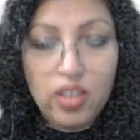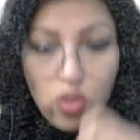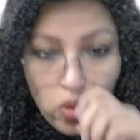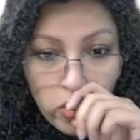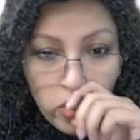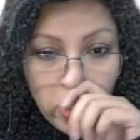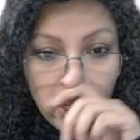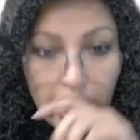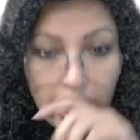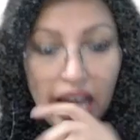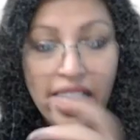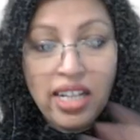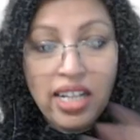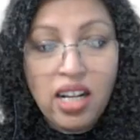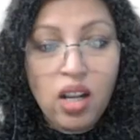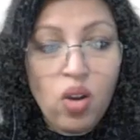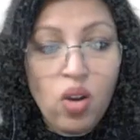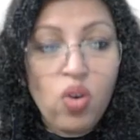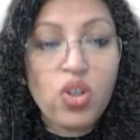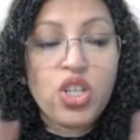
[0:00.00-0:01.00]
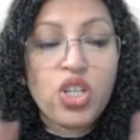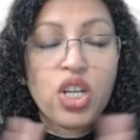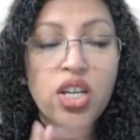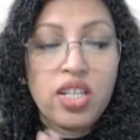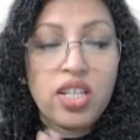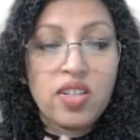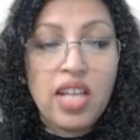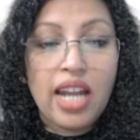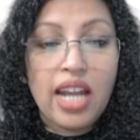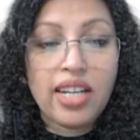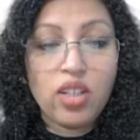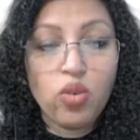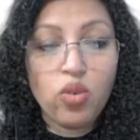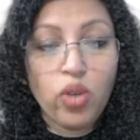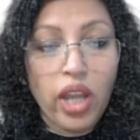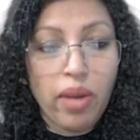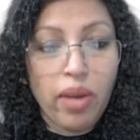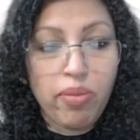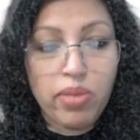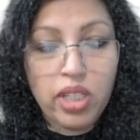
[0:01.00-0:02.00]
so the enclosures that you
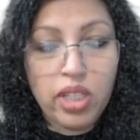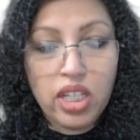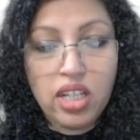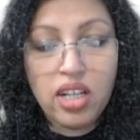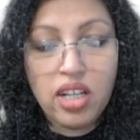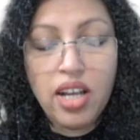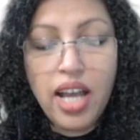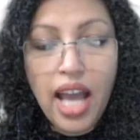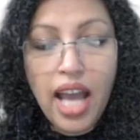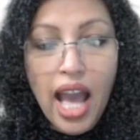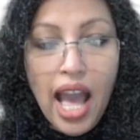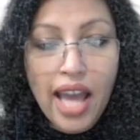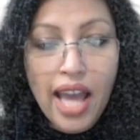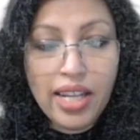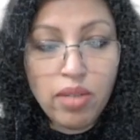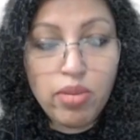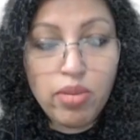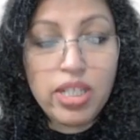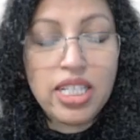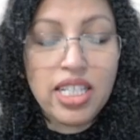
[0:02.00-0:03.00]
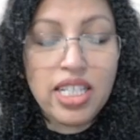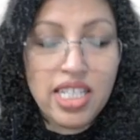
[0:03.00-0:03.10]
kept the animals,